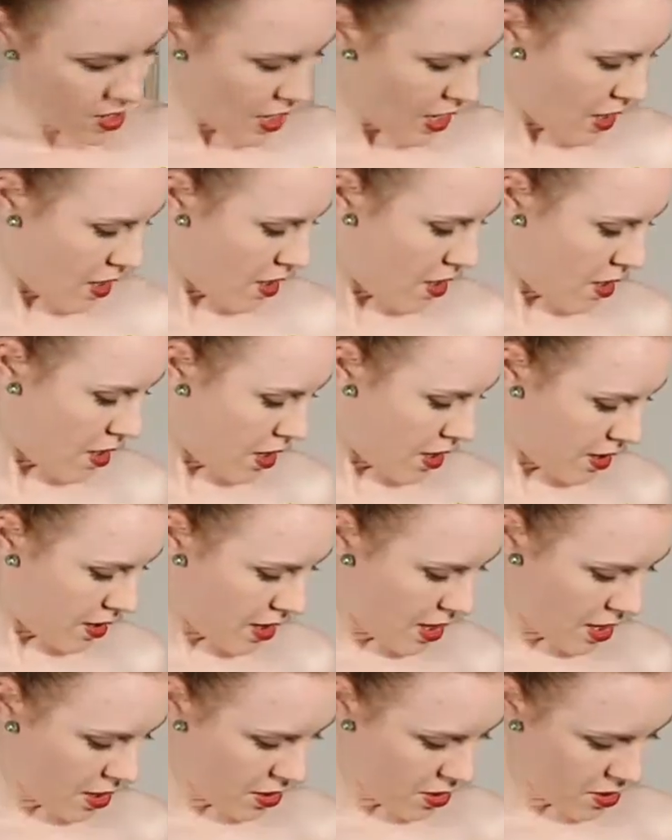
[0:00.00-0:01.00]
And on this
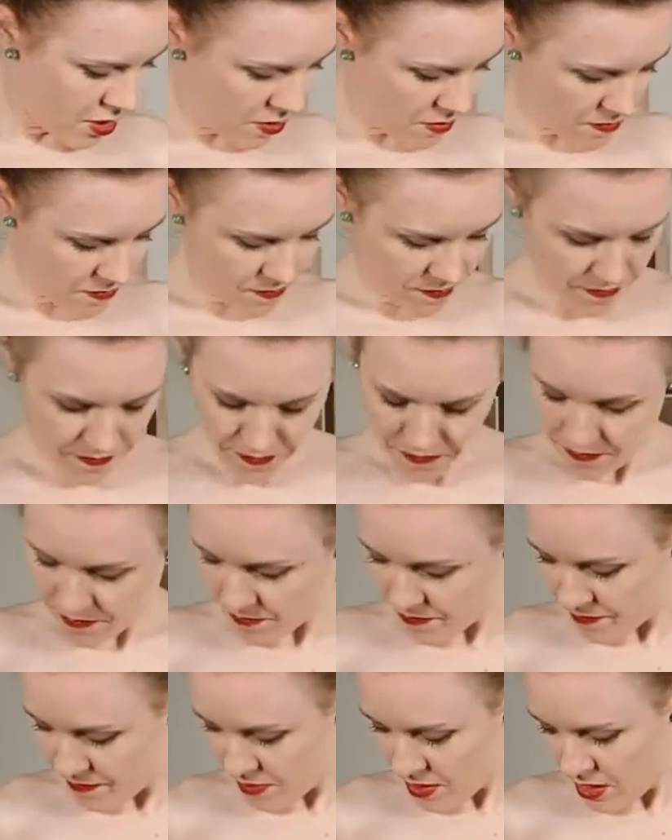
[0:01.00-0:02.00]
side too.
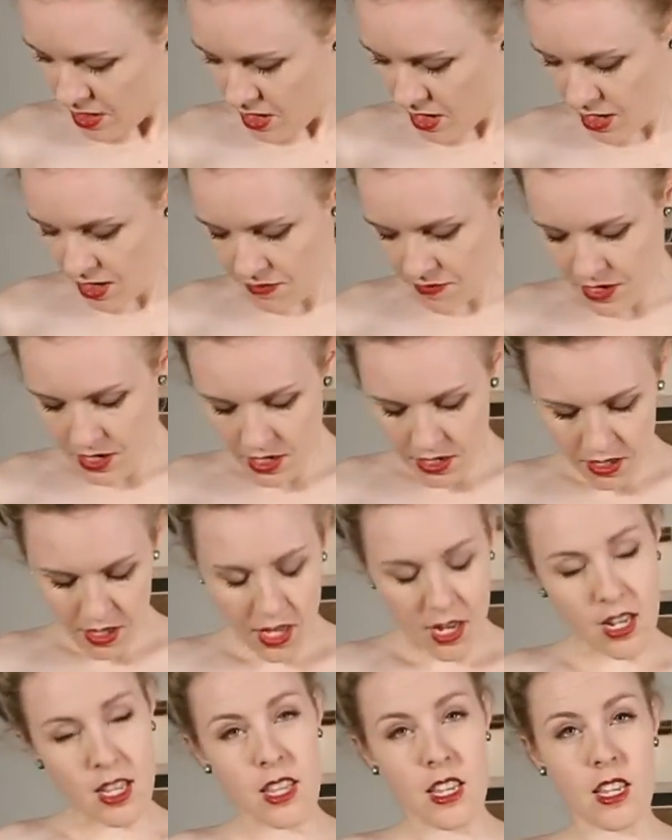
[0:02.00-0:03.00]
And if I do
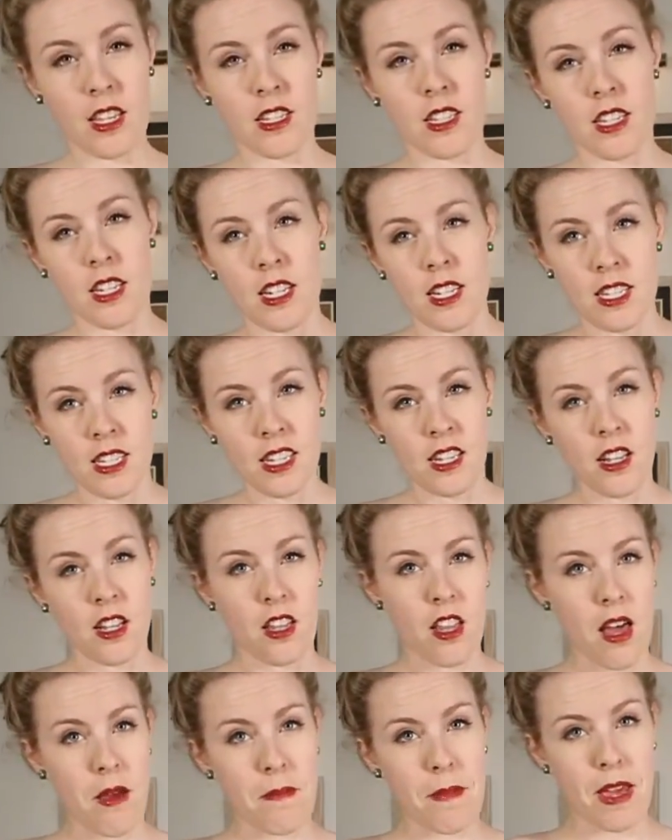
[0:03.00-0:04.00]
that, I think it's going to sit a
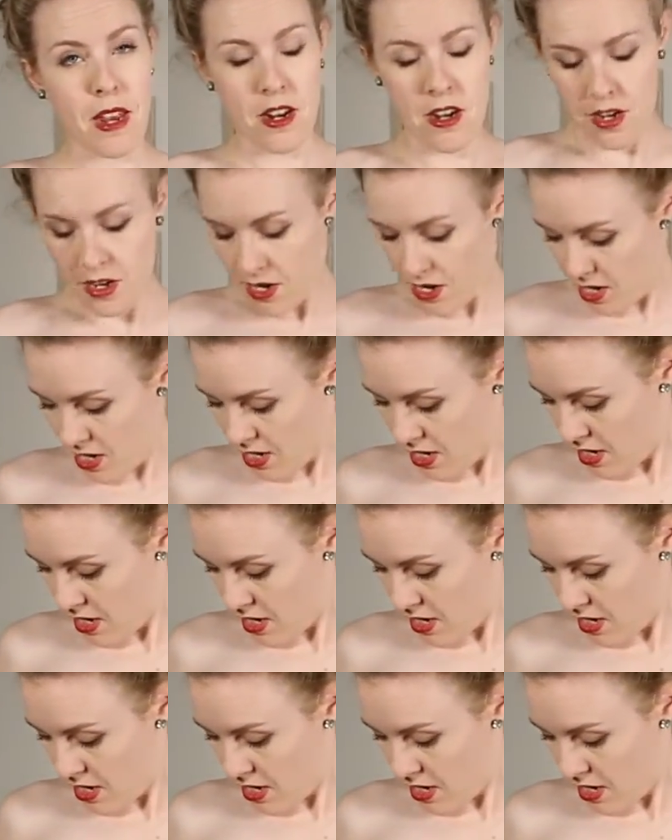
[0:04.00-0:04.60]
lot better.